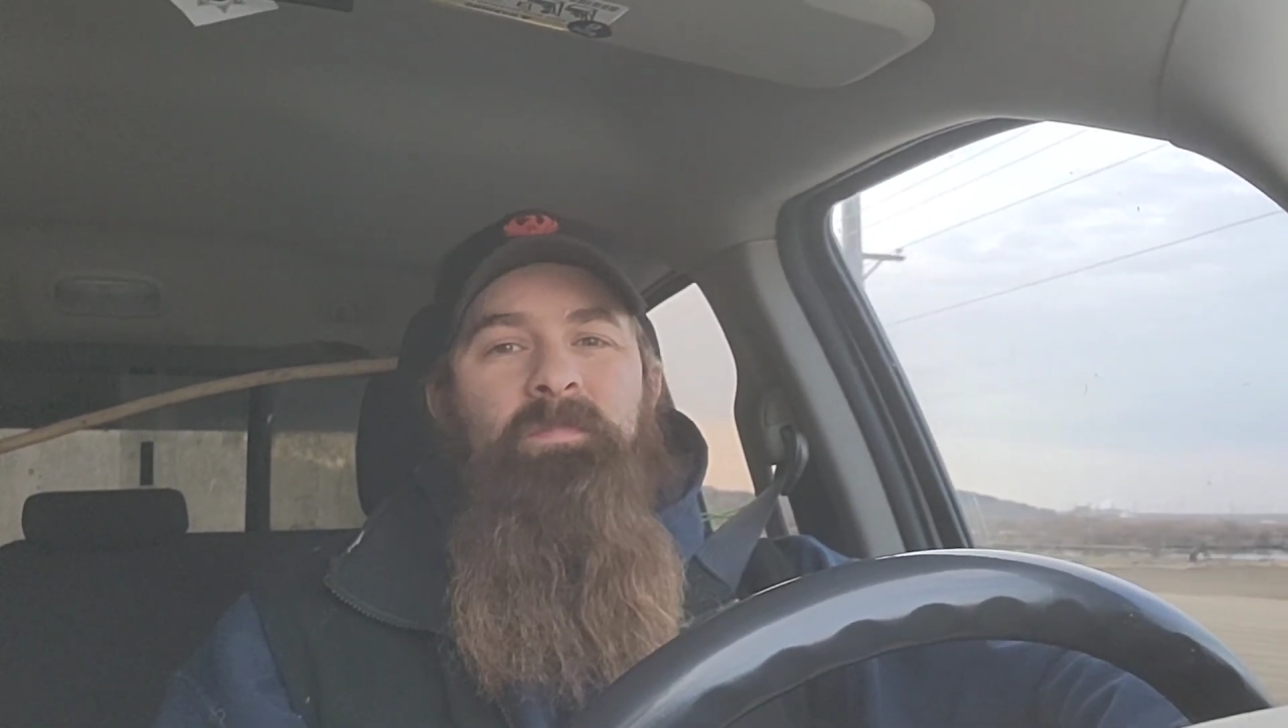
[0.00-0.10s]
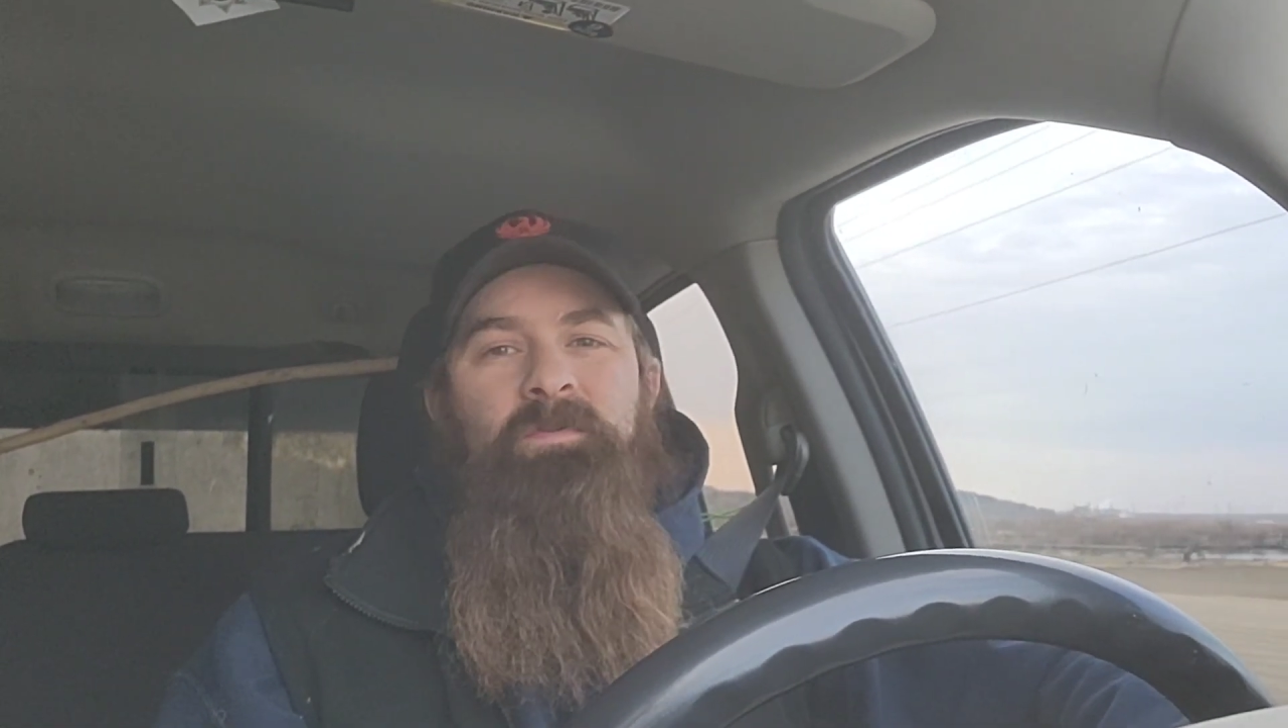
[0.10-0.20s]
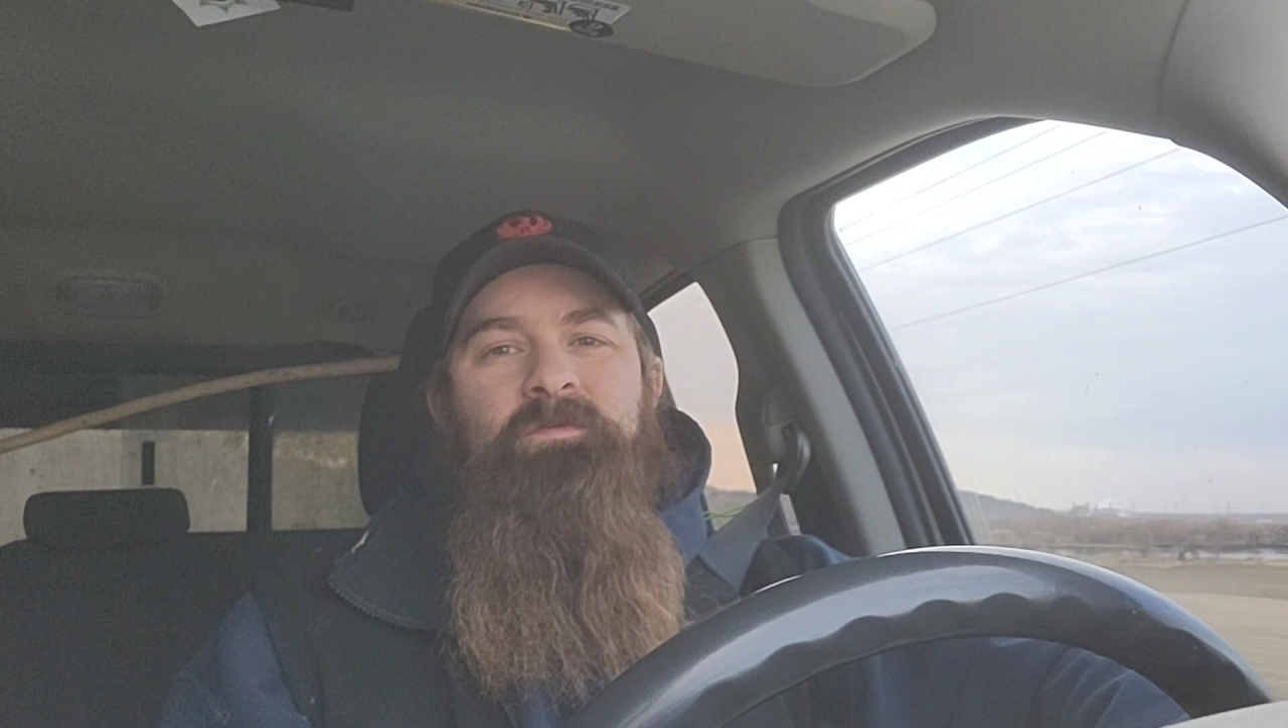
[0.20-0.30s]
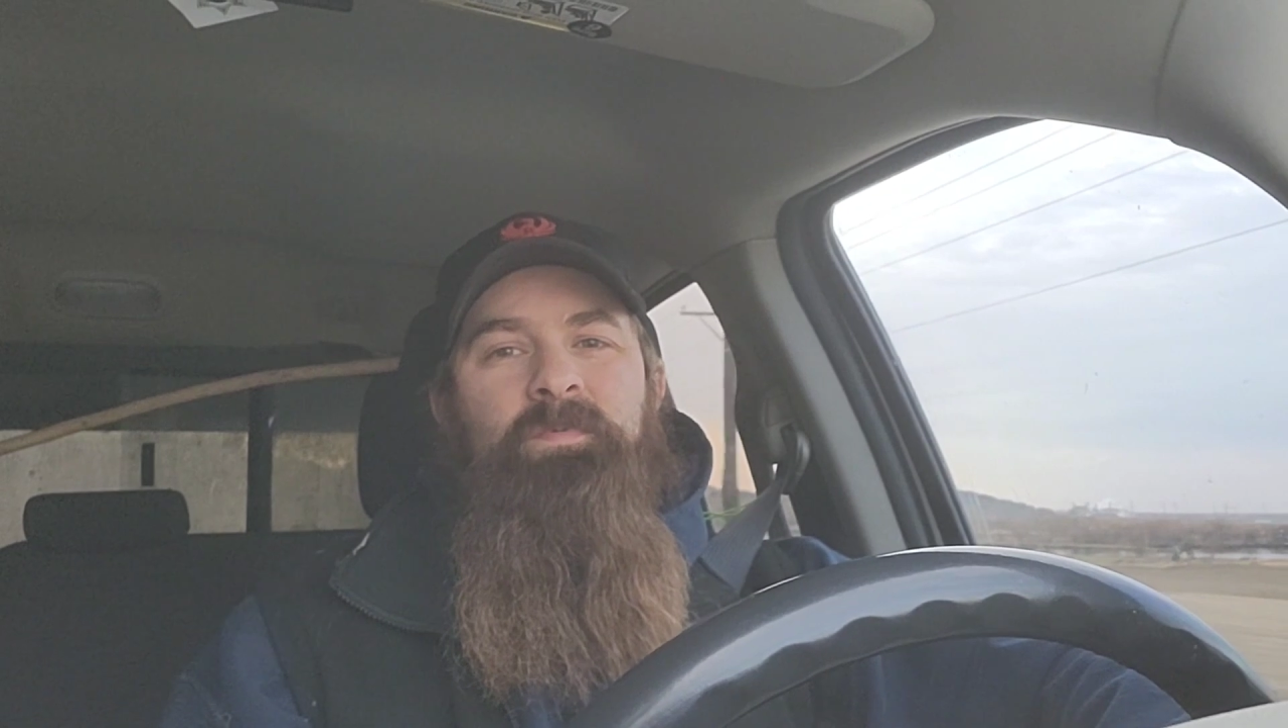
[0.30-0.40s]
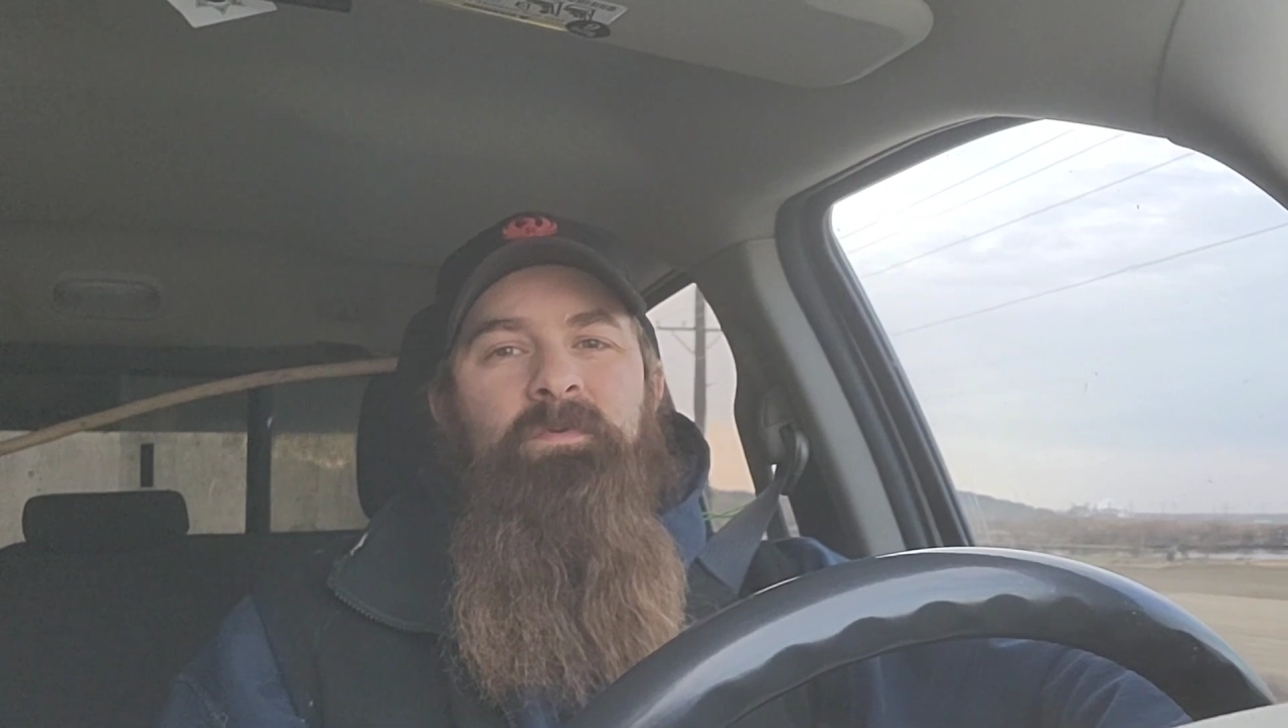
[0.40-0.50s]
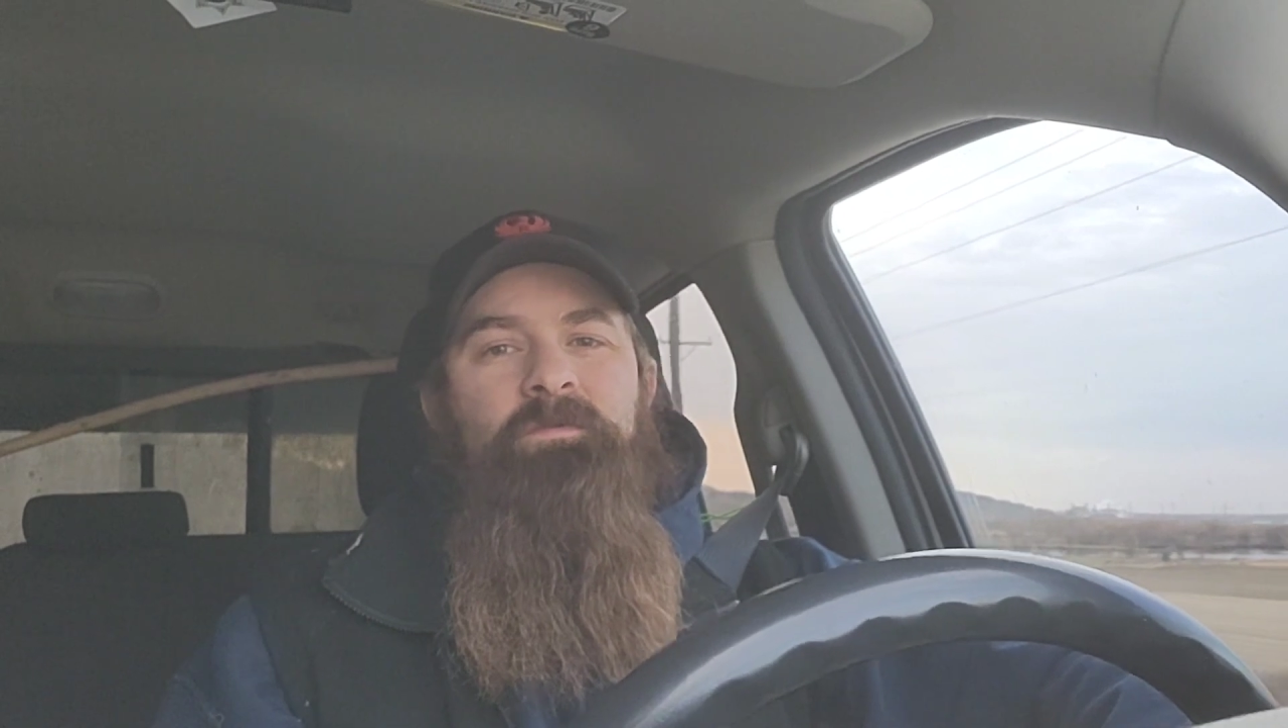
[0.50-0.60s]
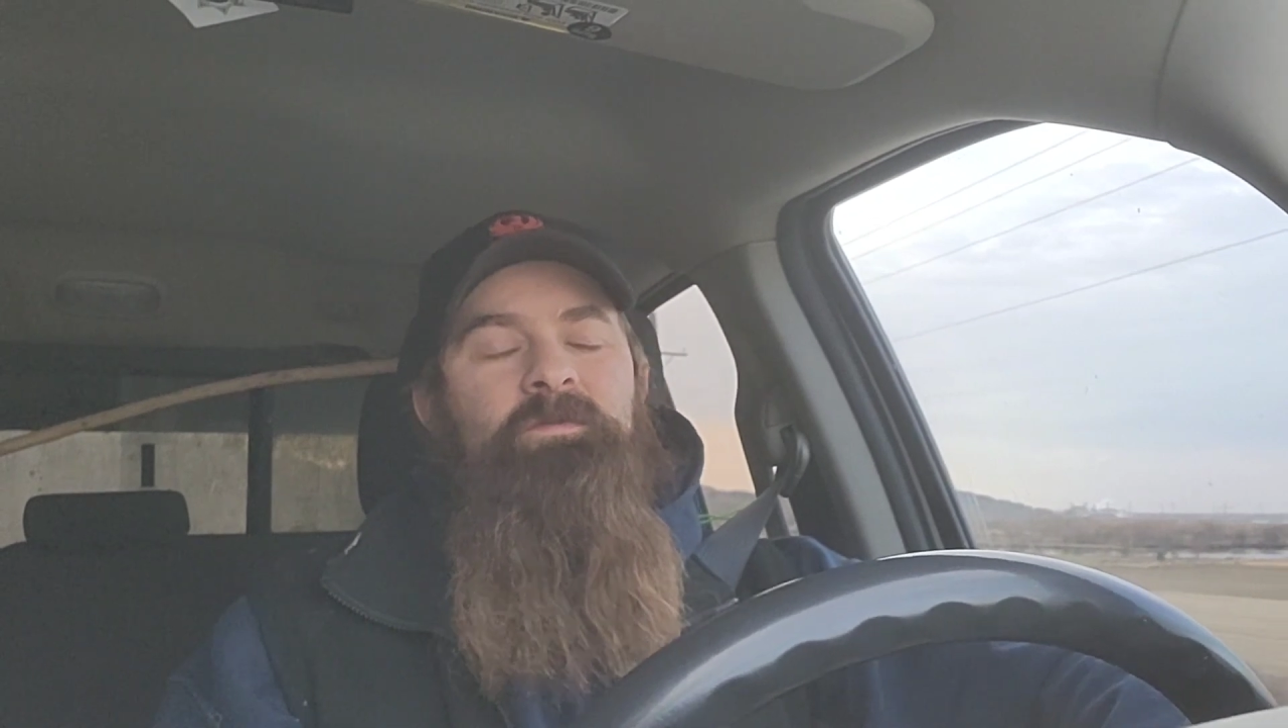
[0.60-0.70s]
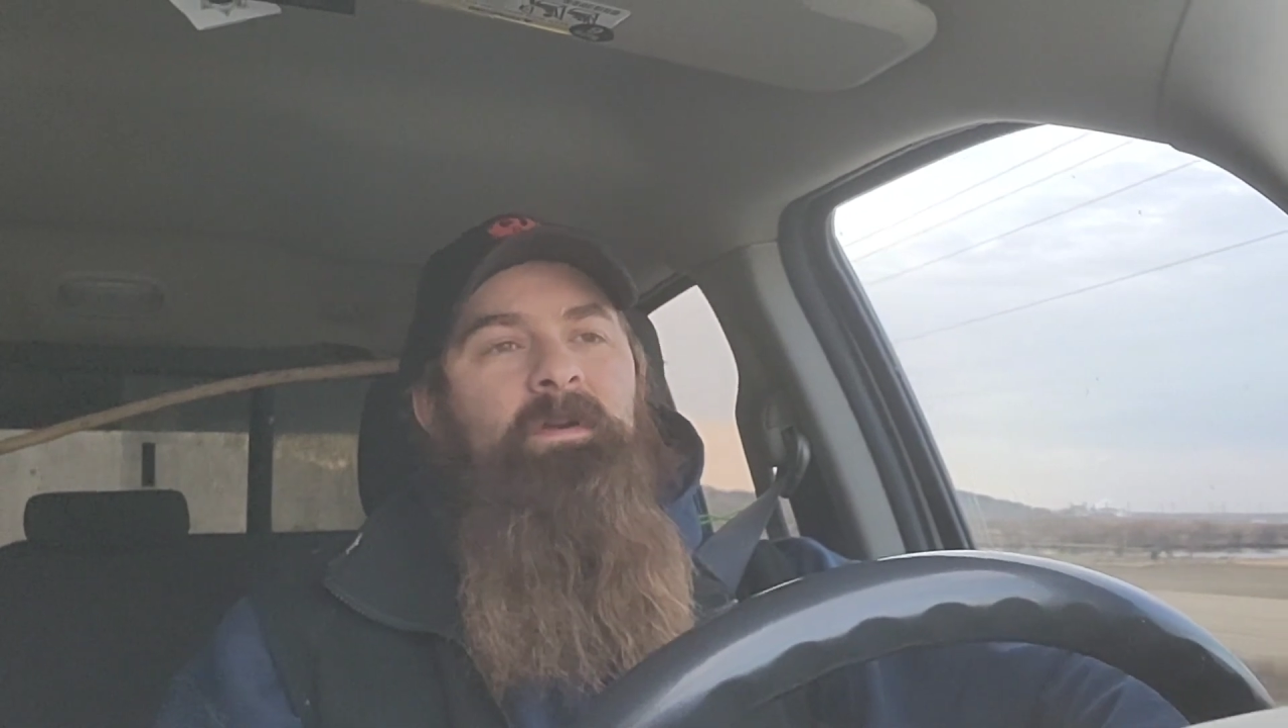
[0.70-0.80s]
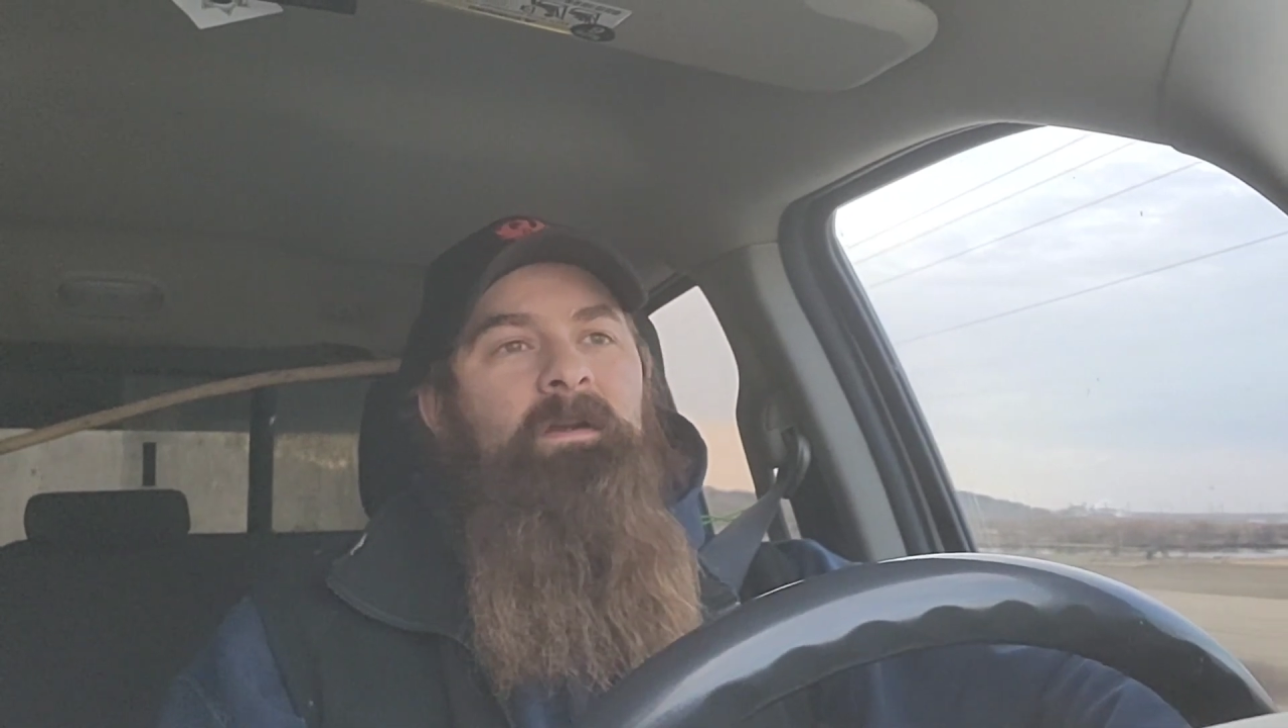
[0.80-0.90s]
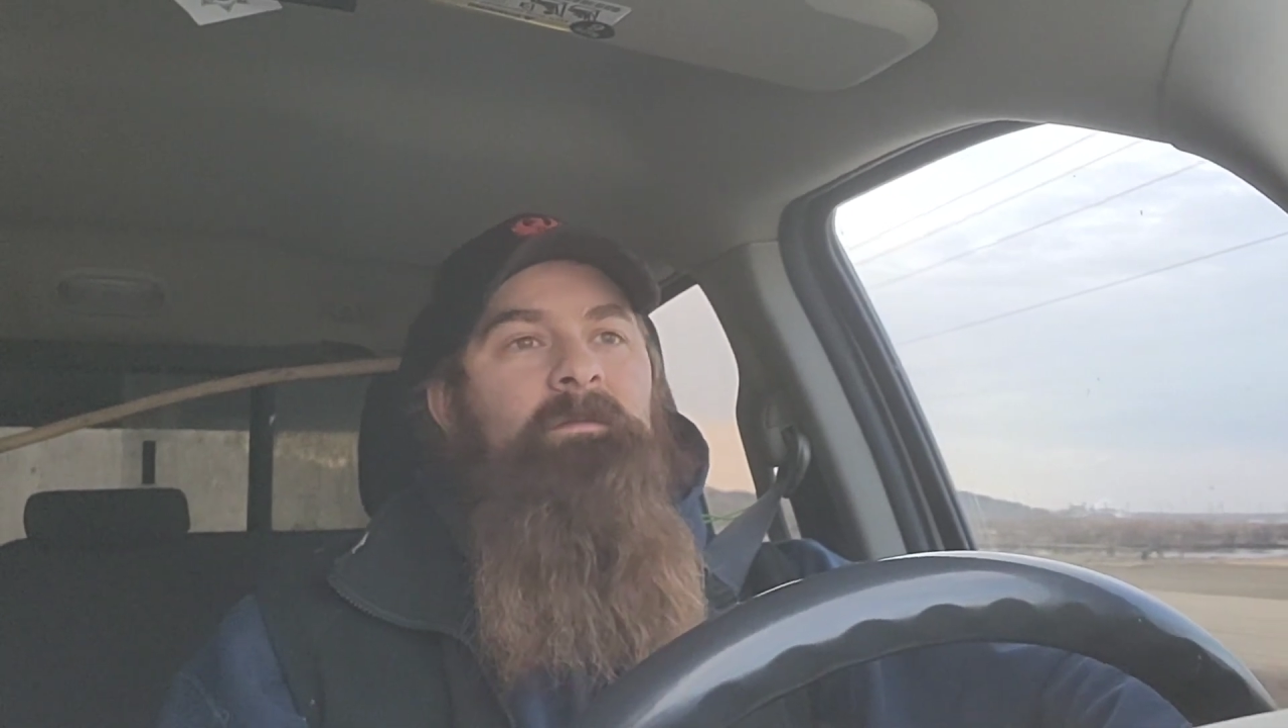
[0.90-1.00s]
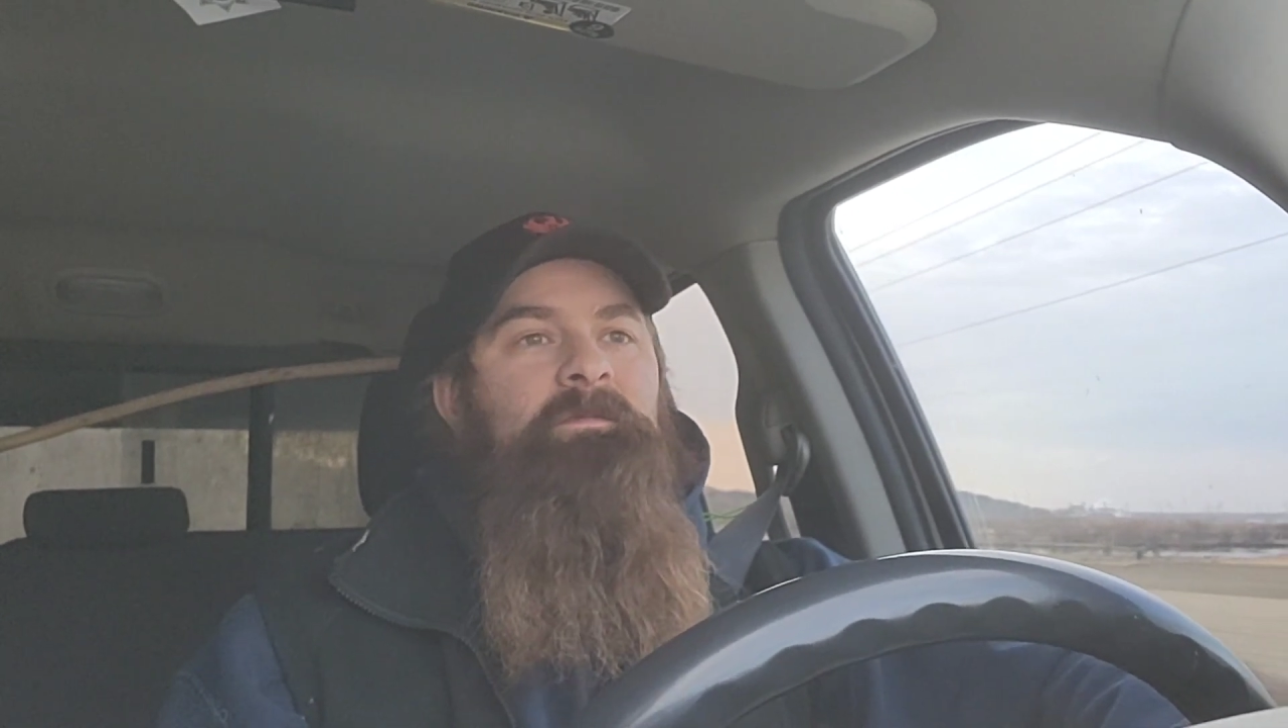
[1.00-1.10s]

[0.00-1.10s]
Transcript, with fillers: push pull traps.